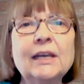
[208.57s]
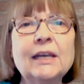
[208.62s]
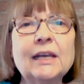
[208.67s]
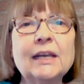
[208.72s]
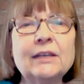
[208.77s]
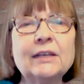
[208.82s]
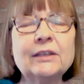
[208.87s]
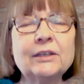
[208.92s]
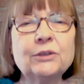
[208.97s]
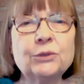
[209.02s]

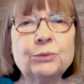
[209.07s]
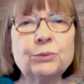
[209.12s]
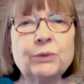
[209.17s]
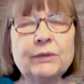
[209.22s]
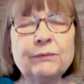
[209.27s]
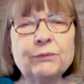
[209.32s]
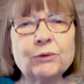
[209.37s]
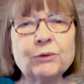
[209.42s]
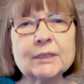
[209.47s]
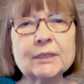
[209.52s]
and then three
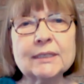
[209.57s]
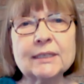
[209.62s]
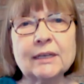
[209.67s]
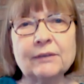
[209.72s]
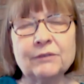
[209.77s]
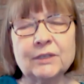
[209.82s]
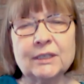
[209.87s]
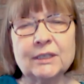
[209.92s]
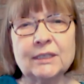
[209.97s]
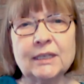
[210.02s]
fourths
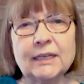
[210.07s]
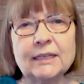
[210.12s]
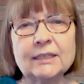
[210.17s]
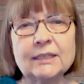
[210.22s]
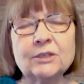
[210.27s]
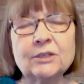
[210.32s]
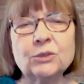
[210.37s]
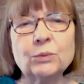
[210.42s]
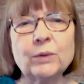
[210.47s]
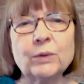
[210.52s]
of the
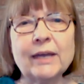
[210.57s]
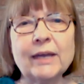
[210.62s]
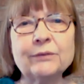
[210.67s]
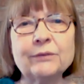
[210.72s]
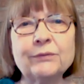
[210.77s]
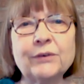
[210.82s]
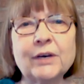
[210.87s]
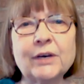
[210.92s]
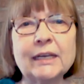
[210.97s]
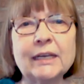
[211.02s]
states to
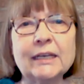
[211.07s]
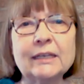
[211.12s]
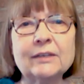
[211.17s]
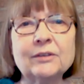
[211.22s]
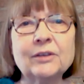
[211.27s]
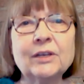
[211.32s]
ratify it.